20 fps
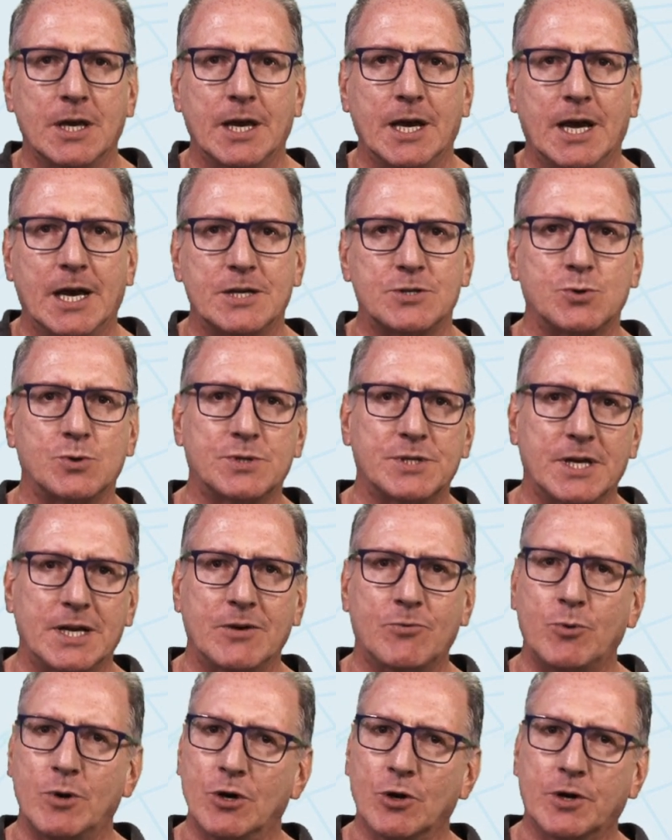As we said, if
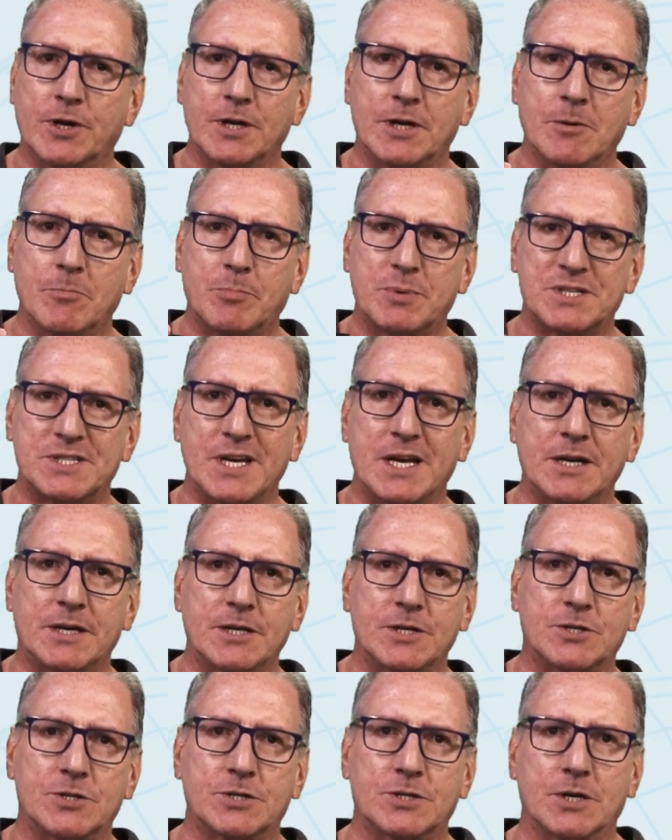we look at a
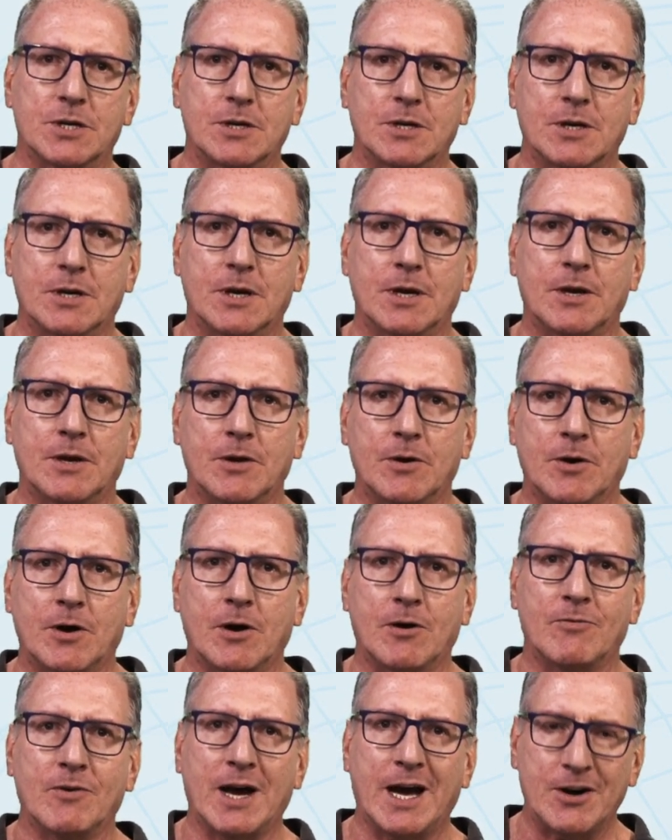percentage
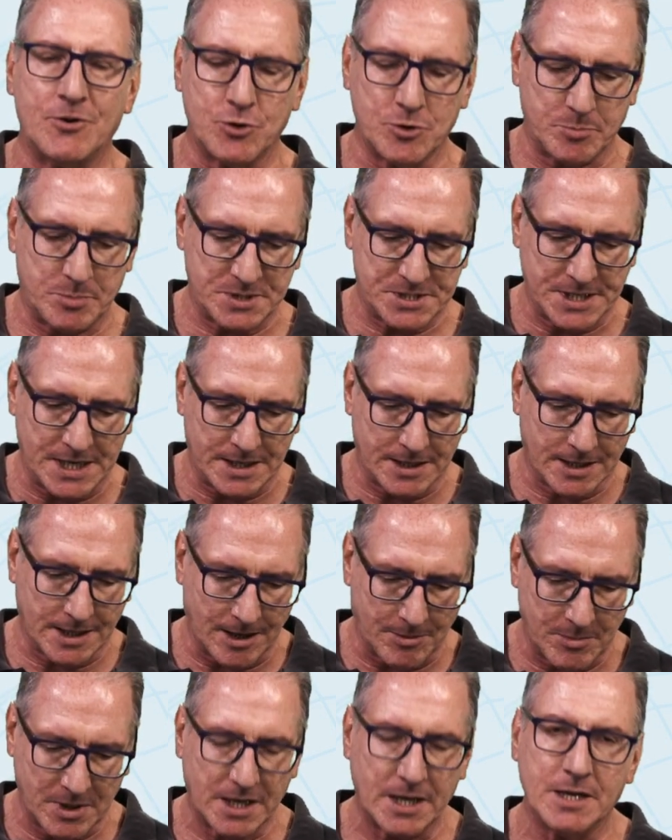of 100%
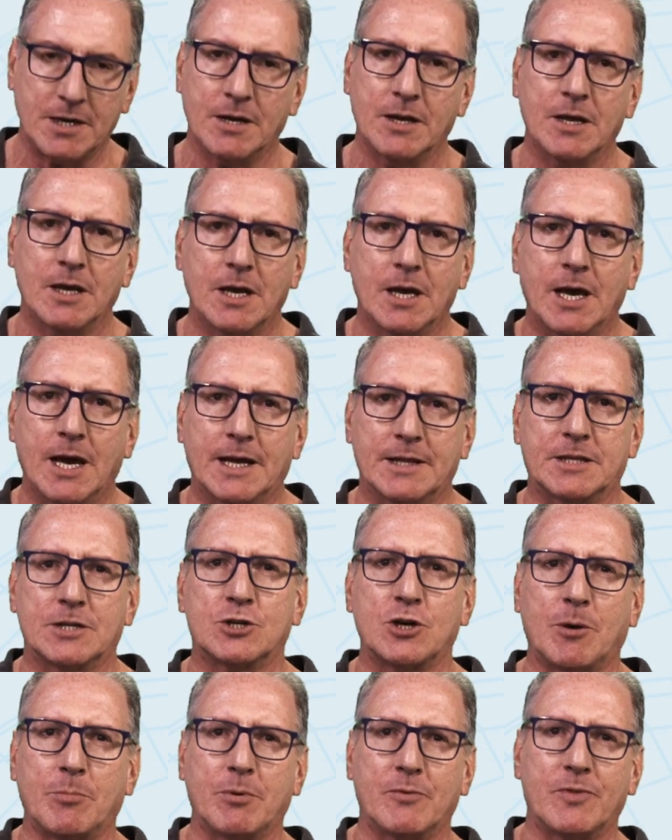coming in at the
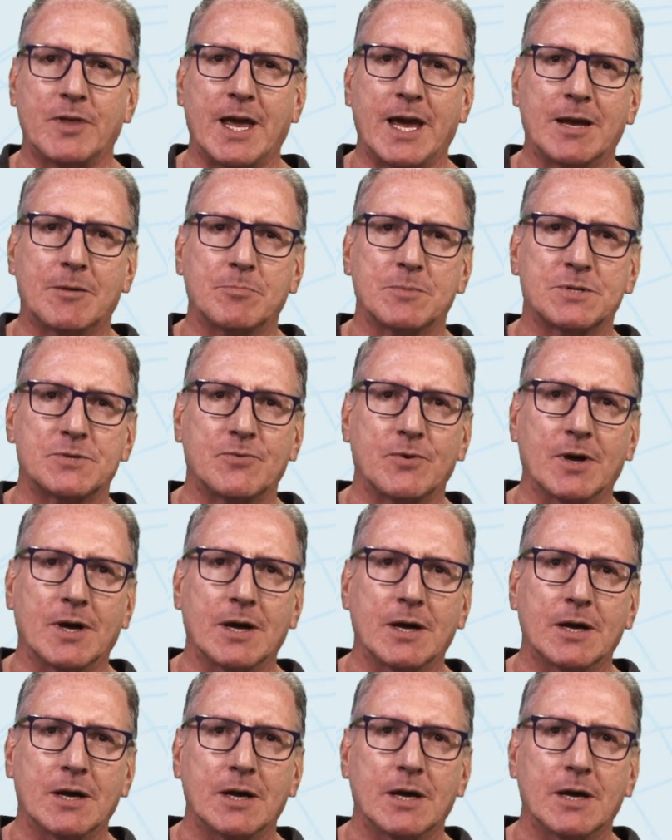top of the atmosphere,